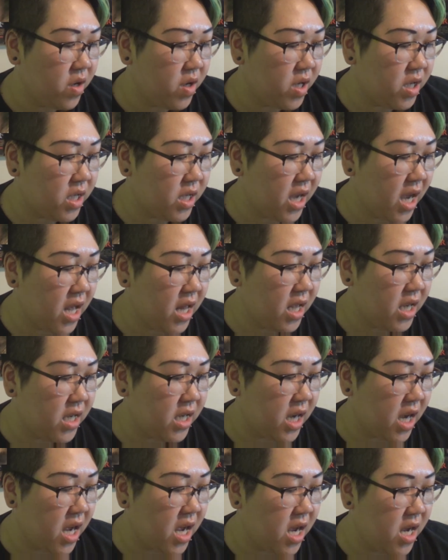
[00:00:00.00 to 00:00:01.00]

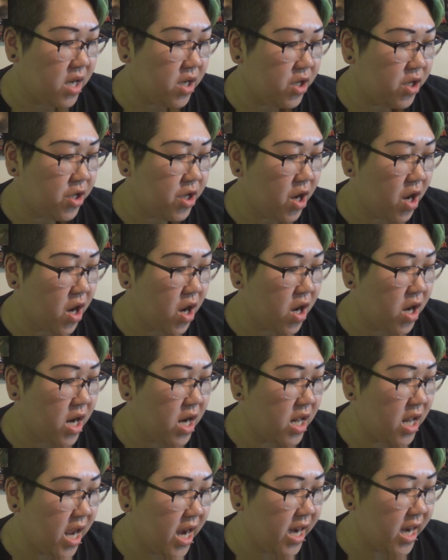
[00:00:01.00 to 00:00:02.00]
skeleton shirt
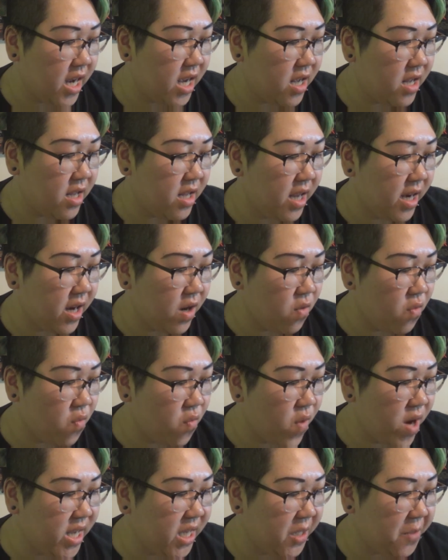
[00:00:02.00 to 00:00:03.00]
and, like a
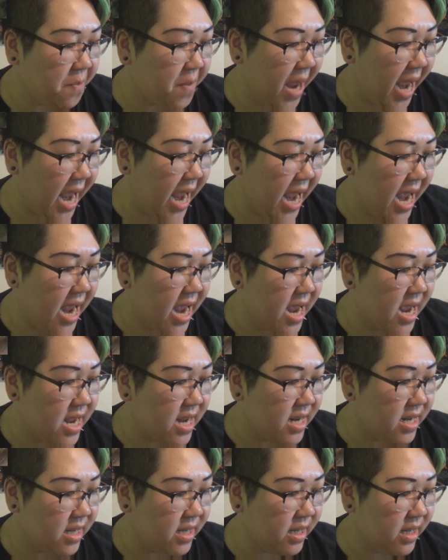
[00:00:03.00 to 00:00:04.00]

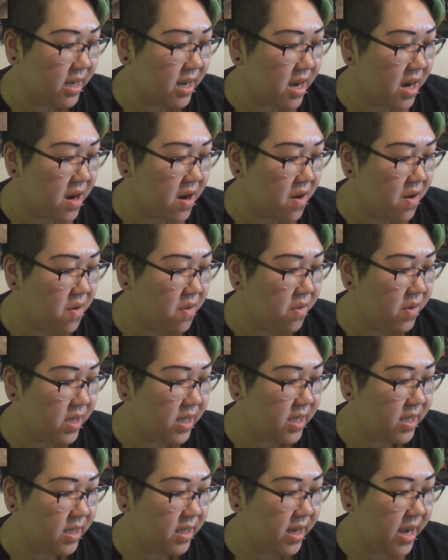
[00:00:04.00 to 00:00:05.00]
wristband,
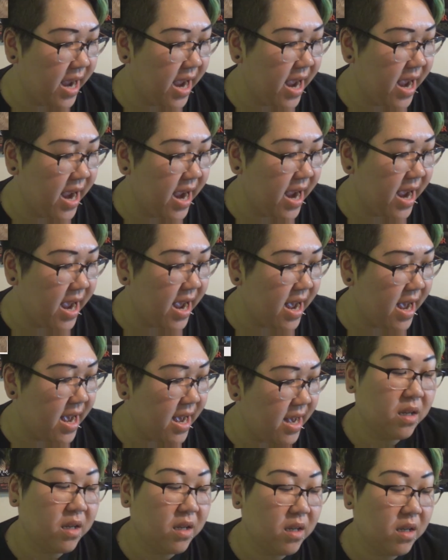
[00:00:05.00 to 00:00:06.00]

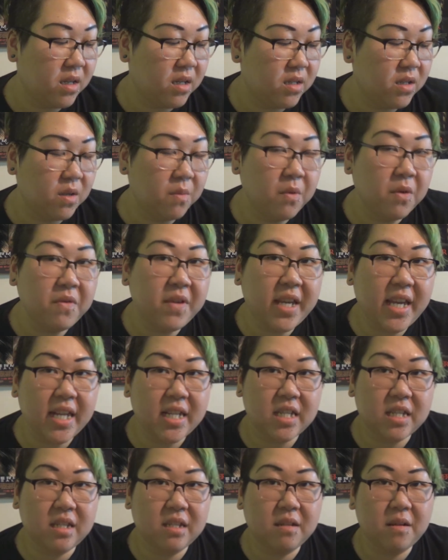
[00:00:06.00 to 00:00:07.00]
yeah. So the movie
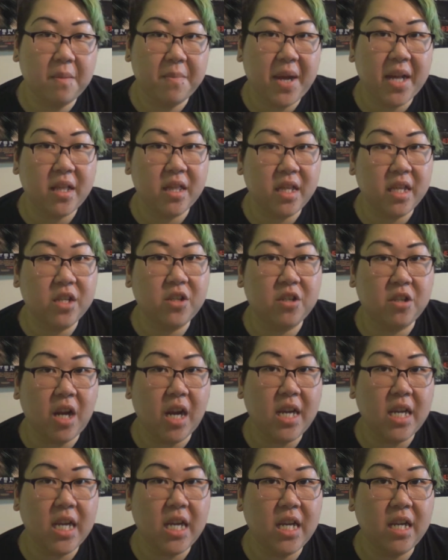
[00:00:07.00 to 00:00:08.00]
gets about this
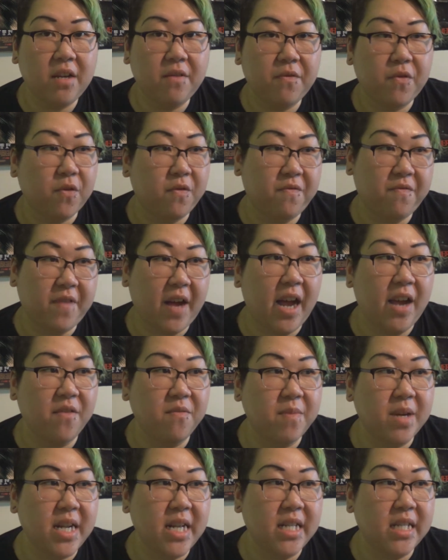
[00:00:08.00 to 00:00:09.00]
shaky for
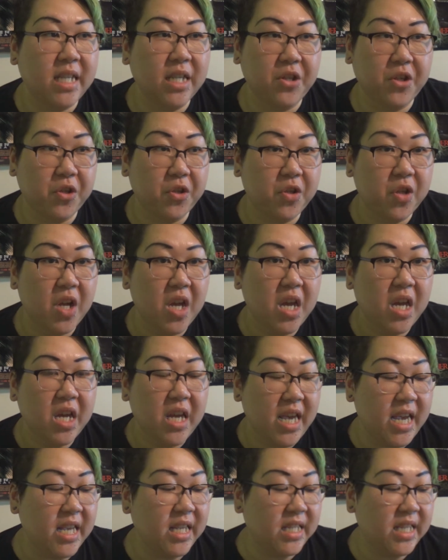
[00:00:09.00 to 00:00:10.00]
5 minutes. It just
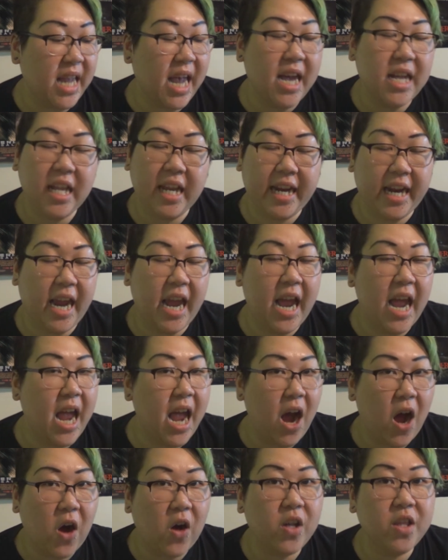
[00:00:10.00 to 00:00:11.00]
is that. Like,
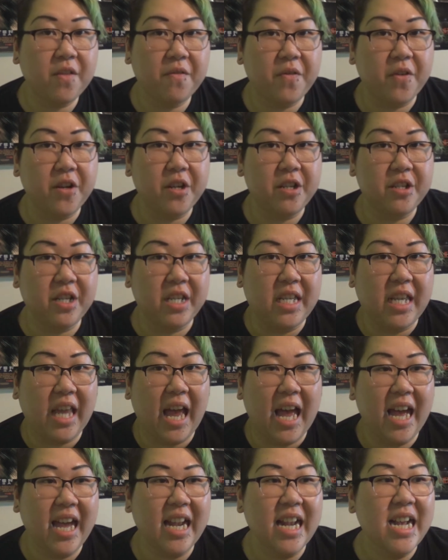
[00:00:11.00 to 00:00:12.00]
all the footage is
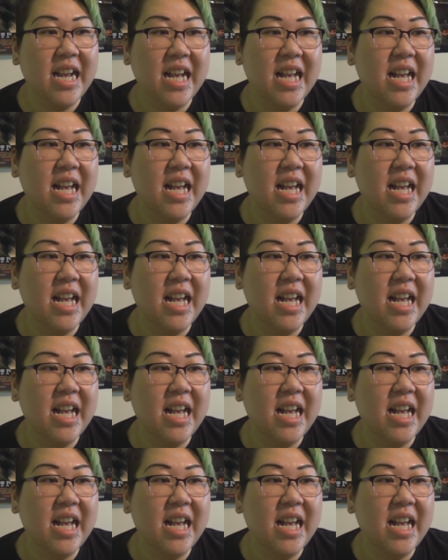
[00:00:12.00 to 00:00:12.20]
that.